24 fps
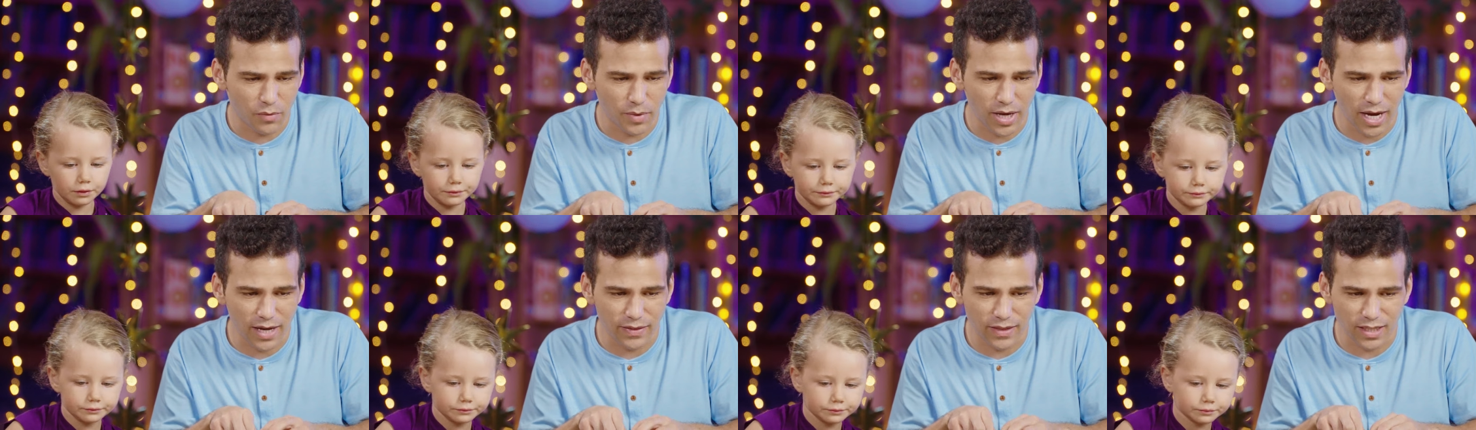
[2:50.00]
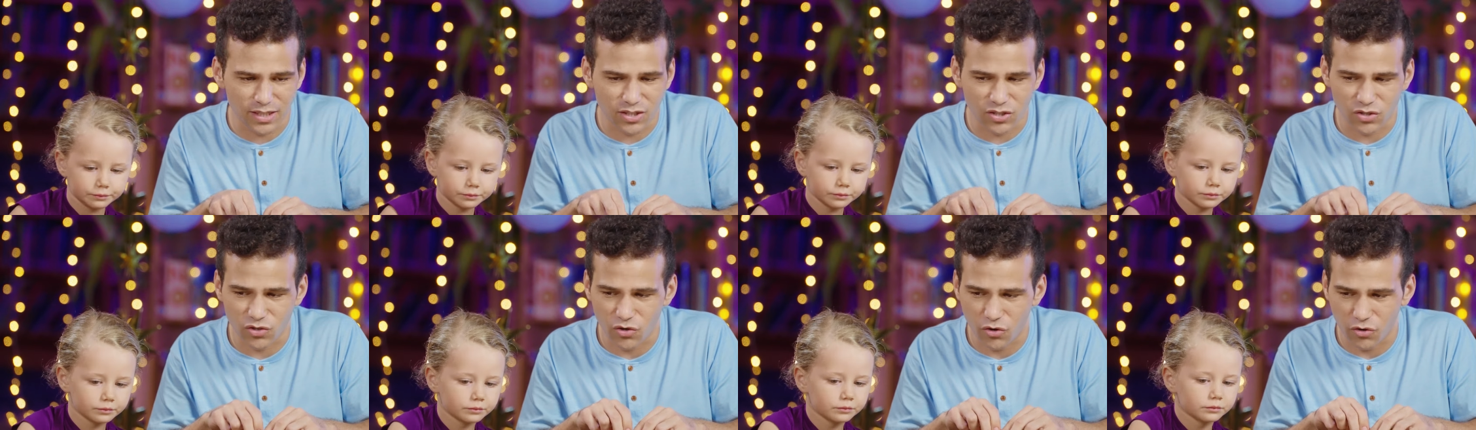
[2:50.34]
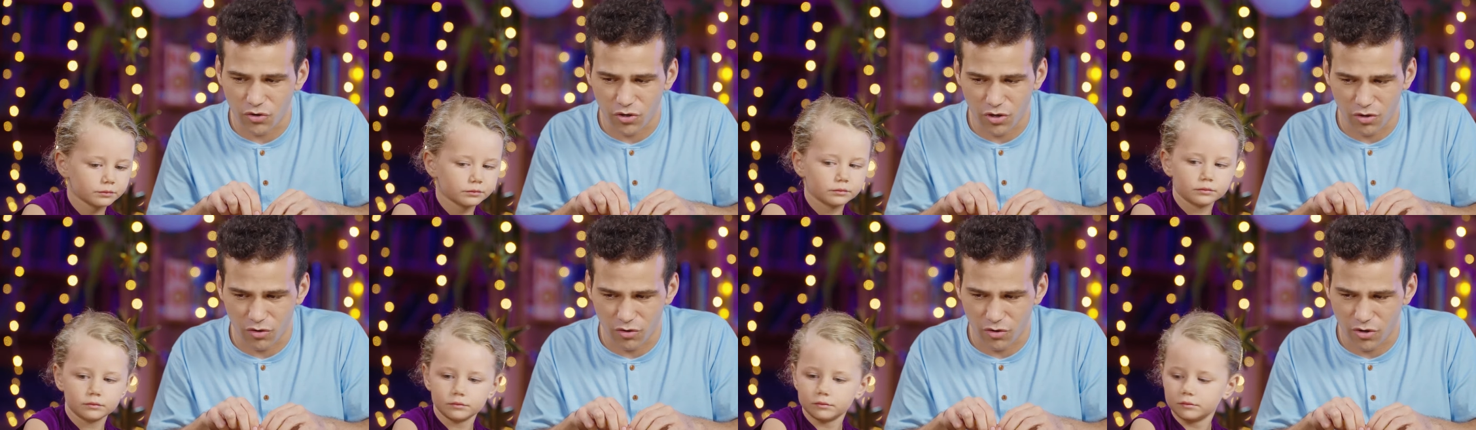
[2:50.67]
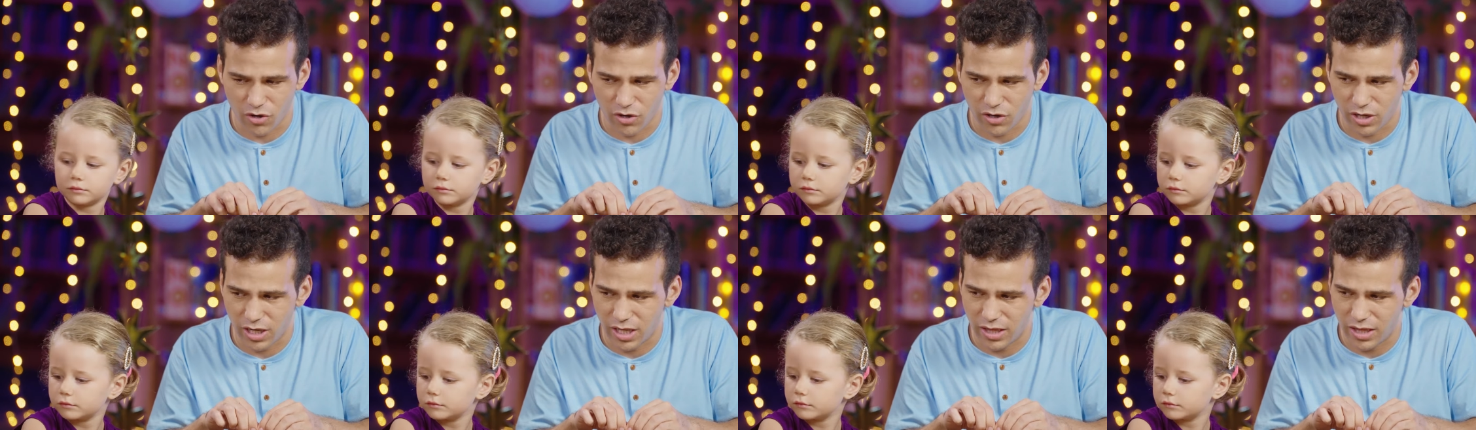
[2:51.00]
Speaker 1: we add that's
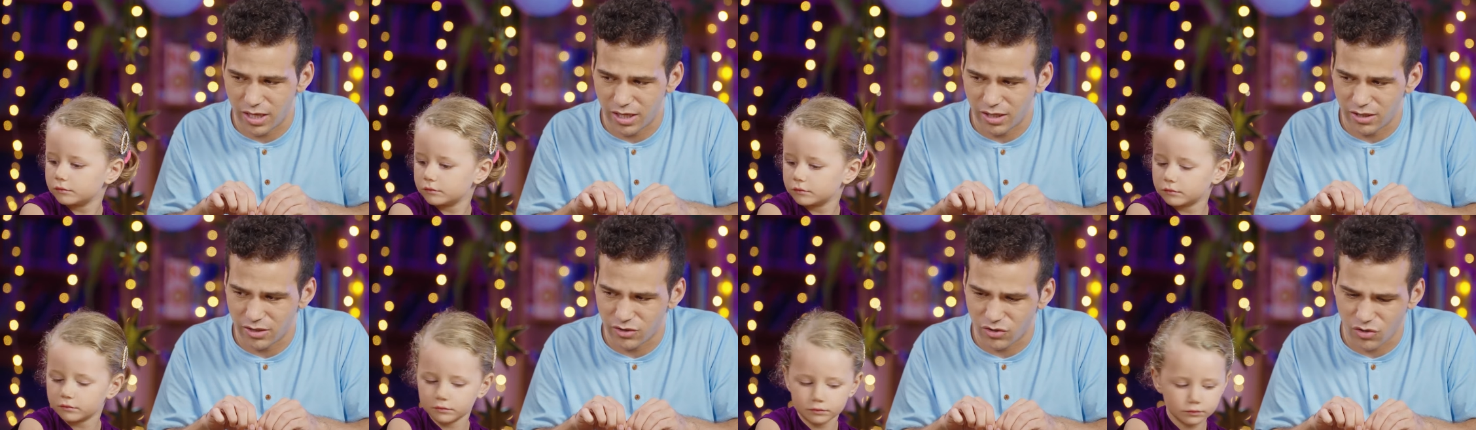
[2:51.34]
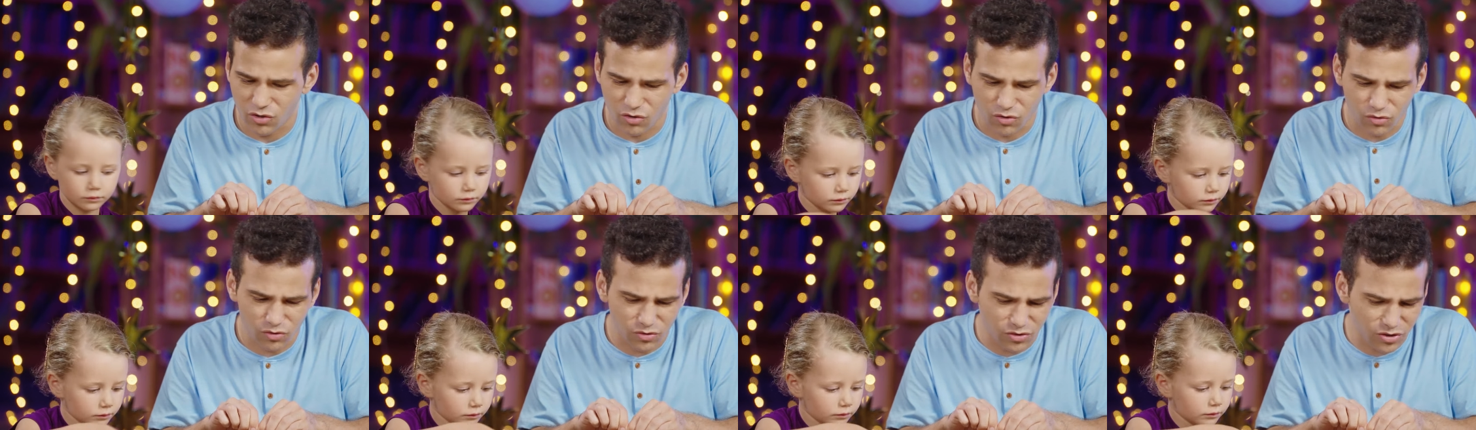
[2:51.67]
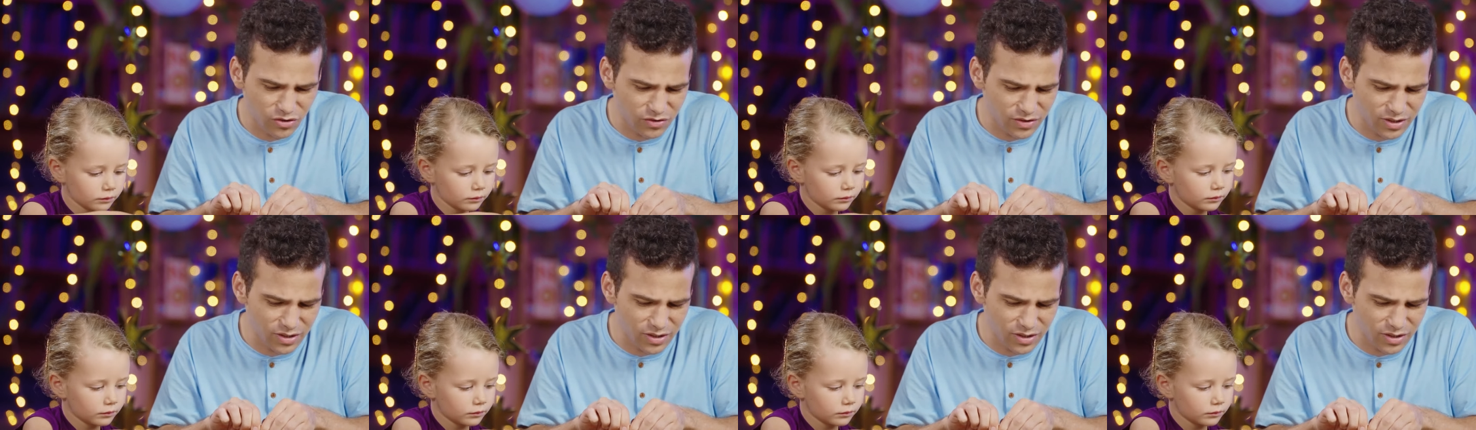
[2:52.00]
circular? Anything circles you